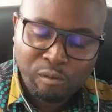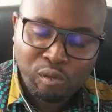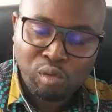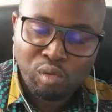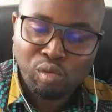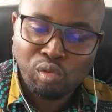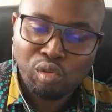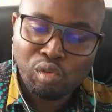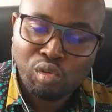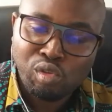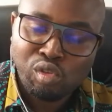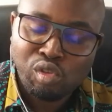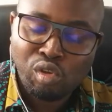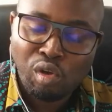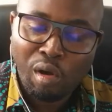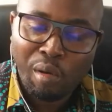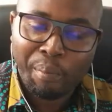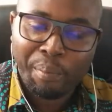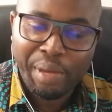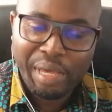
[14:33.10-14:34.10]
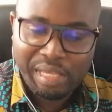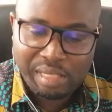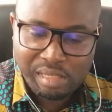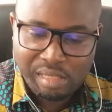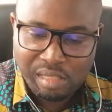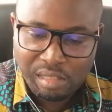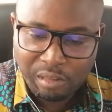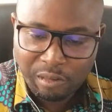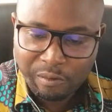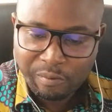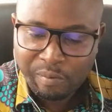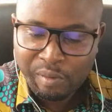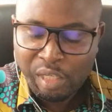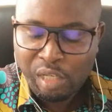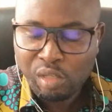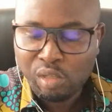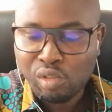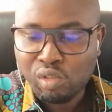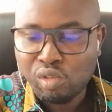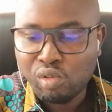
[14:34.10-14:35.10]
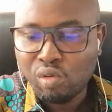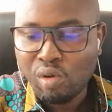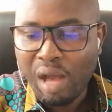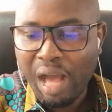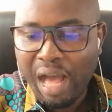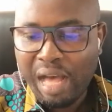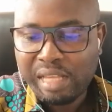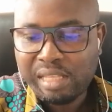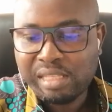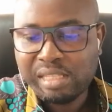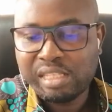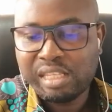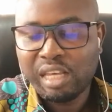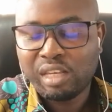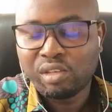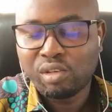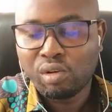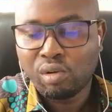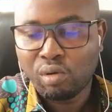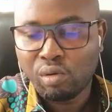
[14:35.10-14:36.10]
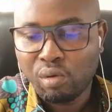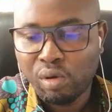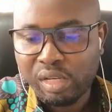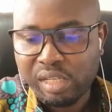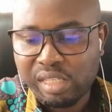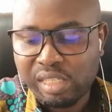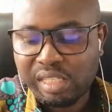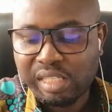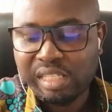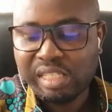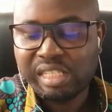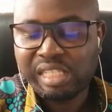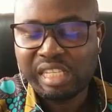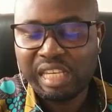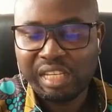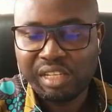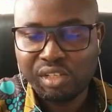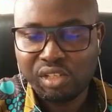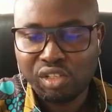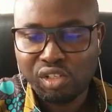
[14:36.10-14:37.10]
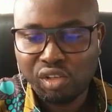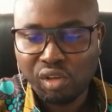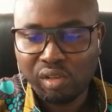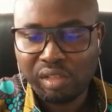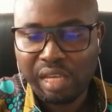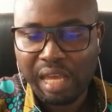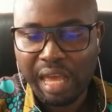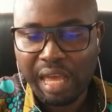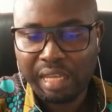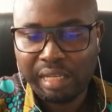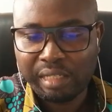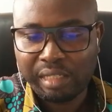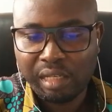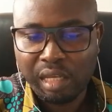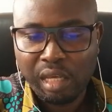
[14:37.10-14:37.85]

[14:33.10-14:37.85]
to use your pencil to answer your questions in shorthand.